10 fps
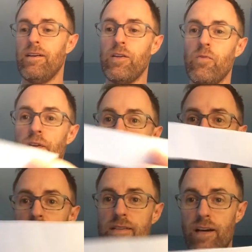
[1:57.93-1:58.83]
the rhythm
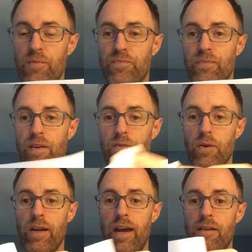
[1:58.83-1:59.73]
of this now.
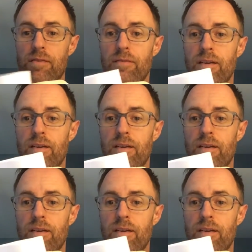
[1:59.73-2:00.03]
Fold in half.